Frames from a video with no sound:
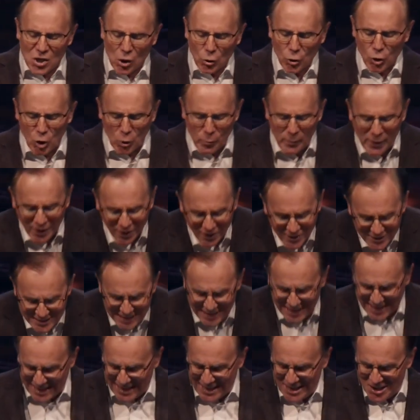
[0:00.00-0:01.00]
And so
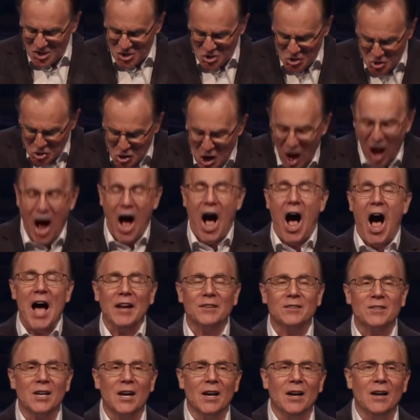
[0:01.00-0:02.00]
humility is
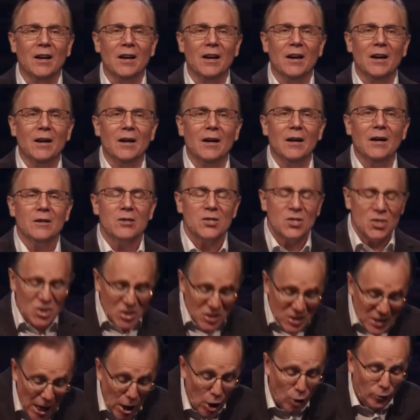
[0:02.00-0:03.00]
not
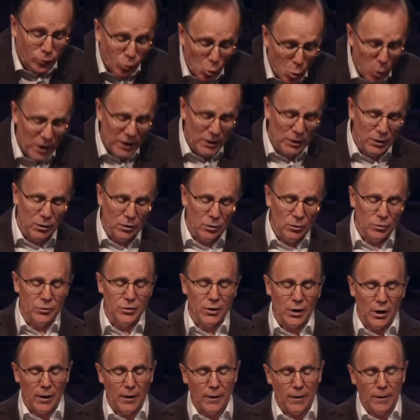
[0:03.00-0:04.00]

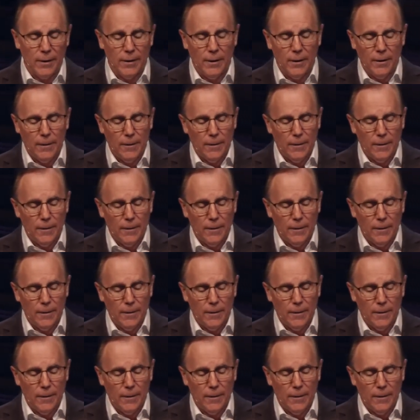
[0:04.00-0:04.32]
self-willed.